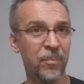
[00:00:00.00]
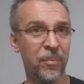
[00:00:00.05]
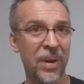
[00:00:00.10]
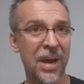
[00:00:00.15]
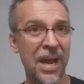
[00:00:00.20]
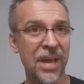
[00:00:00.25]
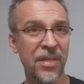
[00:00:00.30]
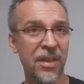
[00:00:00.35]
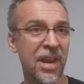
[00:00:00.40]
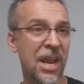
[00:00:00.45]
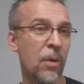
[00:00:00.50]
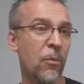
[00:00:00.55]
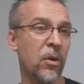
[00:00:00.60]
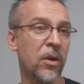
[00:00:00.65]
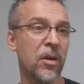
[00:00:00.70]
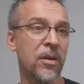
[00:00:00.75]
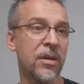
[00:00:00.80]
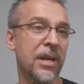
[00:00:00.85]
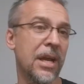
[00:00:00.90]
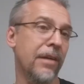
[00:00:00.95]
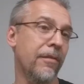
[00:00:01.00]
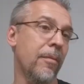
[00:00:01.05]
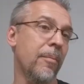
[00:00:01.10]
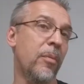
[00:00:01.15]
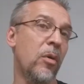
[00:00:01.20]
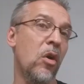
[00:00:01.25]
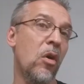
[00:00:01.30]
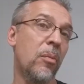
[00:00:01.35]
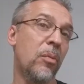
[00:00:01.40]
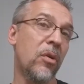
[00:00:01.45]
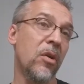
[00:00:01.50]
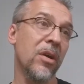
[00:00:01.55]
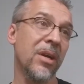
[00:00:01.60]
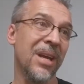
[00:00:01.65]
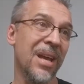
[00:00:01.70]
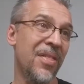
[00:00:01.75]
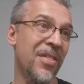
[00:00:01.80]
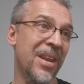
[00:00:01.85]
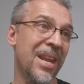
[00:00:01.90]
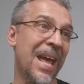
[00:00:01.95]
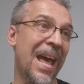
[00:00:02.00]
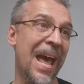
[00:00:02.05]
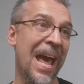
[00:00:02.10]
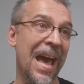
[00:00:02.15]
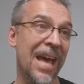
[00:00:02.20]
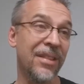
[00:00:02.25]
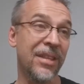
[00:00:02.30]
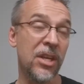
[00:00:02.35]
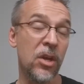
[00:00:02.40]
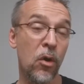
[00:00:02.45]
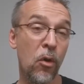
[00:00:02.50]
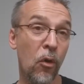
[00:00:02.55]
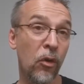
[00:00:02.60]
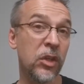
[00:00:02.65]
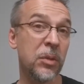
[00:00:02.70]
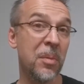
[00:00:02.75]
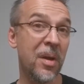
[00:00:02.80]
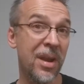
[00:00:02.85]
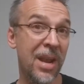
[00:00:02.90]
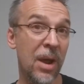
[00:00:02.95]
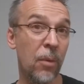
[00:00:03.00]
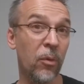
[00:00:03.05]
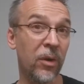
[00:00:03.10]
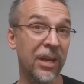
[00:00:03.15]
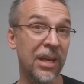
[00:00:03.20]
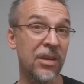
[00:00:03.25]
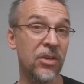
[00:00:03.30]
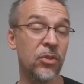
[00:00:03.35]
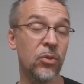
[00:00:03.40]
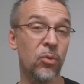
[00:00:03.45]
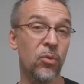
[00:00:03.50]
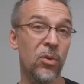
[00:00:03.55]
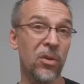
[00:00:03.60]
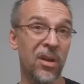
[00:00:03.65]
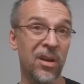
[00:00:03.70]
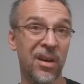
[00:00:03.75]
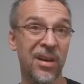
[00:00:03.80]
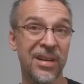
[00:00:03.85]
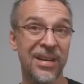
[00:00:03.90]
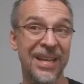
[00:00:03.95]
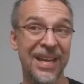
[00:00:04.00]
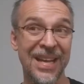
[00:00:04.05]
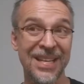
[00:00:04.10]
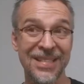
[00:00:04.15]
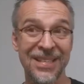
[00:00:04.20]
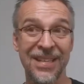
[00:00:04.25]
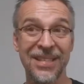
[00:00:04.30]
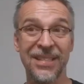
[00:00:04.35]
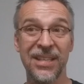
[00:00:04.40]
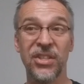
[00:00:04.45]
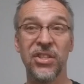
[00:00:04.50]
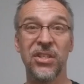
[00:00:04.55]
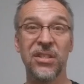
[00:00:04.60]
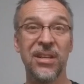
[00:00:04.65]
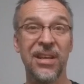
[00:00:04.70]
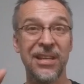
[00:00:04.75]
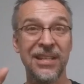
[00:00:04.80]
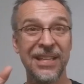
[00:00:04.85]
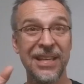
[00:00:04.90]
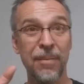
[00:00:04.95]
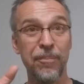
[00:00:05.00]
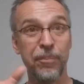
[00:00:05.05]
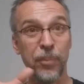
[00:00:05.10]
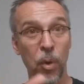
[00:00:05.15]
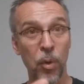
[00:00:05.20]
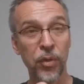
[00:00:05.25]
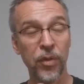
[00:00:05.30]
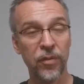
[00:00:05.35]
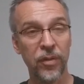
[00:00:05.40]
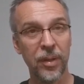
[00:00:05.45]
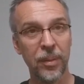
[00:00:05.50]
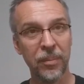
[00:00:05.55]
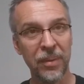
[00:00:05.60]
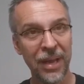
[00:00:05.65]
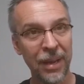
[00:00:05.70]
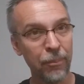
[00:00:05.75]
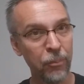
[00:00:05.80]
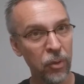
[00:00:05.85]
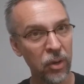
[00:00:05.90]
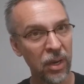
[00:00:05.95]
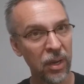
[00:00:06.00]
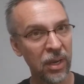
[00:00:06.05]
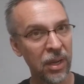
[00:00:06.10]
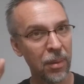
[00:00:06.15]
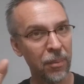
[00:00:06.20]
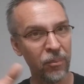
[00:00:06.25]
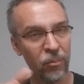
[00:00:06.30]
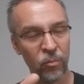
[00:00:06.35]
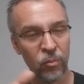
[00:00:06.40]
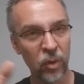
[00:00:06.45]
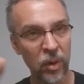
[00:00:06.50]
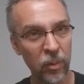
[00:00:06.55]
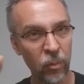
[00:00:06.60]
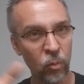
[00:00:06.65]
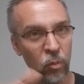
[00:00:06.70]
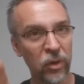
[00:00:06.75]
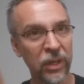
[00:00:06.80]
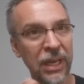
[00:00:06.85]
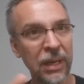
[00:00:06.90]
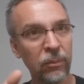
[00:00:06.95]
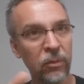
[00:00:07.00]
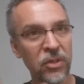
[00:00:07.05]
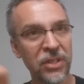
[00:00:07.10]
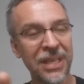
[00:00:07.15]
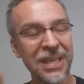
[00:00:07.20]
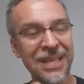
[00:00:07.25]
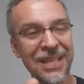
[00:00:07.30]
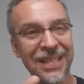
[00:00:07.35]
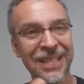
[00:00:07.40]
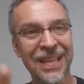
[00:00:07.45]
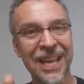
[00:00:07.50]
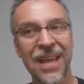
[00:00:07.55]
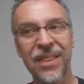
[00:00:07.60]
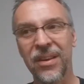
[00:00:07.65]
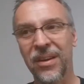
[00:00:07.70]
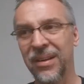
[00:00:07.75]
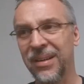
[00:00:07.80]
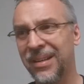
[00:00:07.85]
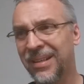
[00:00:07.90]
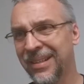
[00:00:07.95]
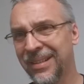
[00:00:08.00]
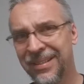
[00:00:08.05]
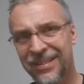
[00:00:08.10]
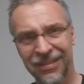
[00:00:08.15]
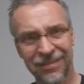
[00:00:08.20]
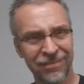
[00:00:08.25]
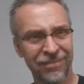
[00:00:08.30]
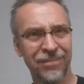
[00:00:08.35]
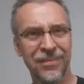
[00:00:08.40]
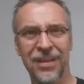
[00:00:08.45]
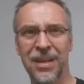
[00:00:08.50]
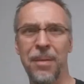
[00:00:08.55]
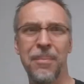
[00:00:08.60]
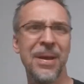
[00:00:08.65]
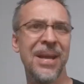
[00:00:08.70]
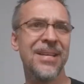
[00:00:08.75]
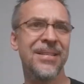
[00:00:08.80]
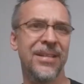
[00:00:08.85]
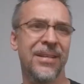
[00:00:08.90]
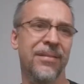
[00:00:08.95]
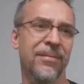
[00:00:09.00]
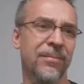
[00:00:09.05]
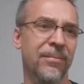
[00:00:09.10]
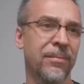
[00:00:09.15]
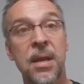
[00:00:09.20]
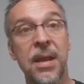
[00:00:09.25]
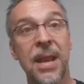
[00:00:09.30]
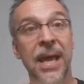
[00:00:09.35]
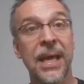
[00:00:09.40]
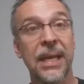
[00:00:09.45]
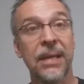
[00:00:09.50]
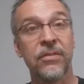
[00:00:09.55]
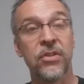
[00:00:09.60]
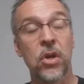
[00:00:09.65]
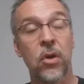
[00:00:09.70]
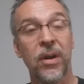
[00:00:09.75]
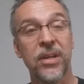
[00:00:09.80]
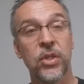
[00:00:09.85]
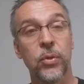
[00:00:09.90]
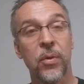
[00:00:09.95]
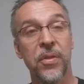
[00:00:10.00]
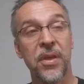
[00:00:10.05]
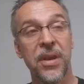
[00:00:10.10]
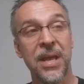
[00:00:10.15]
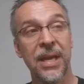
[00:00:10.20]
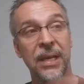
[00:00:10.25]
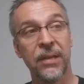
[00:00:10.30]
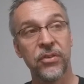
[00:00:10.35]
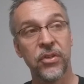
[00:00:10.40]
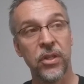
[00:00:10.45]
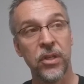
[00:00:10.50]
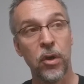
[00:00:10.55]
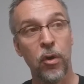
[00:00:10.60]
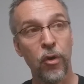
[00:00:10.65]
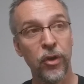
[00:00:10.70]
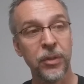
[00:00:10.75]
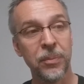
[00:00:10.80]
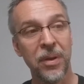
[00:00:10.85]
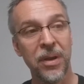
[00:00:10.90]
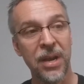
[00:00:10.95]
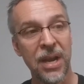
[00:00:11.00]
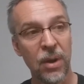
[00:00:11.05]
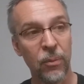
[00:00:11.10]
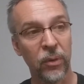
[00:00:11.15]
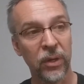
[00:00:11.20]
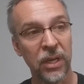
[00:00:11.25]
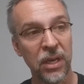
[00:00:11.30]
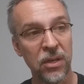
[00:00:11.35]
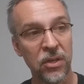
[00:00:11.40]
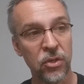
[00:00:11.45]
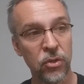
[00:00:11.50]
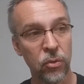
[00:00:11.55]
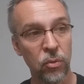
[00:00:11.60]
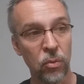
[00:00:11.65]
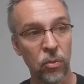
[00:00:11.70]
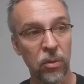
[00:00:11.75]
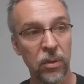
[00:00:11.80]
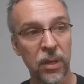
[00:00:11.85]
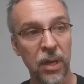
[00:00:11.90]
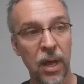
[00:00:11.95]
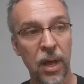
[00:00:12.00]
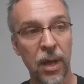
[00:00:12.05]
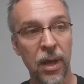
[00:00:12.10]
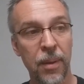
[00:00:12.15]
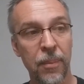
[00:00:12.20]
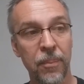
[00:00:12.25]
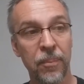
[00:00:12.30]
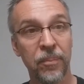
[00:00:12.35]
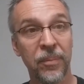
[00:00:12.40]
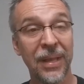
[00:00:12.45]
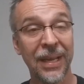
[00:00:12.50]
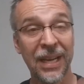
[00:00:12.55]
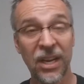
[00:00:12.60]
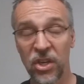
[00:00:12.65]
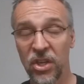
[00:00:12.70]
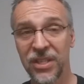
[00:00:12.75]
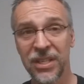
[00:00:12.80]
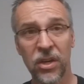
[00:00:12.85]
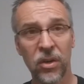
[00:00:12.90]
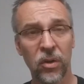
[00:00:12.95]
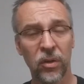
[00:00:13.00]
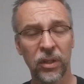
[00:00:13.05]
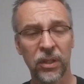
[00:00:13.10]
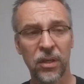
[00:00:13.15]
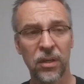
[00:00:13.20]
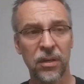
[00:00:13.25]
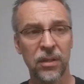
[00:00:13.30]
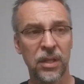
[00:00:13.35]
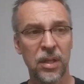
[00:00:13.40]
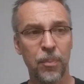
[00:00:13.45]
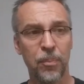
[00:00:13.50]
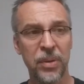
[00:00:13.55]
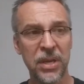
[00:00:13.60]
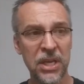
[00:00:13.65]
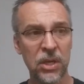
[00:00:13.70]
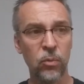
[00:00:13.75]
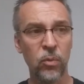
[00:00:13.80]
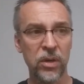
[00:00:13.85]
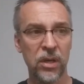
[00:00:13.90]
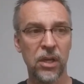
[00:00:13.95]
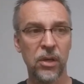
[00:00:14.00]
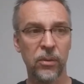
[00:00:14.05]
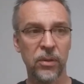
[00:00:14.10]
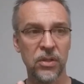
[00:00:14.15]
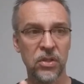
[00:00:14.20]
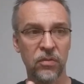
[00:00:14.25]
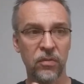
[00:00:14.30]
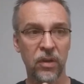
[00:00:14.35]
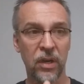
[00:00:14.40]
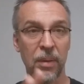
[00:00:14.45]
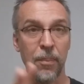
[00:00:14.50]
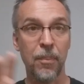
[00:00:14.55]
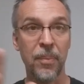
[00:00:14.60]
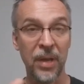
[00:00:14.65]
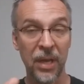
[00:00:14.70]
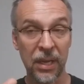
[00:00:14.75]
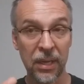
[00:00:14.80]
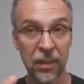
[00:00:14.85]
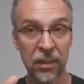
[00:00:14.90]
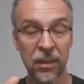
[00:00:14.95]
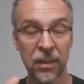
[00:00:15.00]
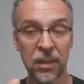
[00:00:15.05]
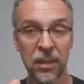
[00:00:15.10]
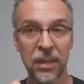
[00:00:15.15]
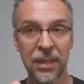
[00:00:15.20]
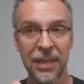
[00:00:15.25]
buy the Networker deck from Paul Brook and then add the Ultimate Networking Tool on as an addition and get both of them and put a working routine together. Amazing. Negatives. All right, so what are the negatives to the Ultimate Networking Tool? Um, like I just said earlier, the peak window is very big,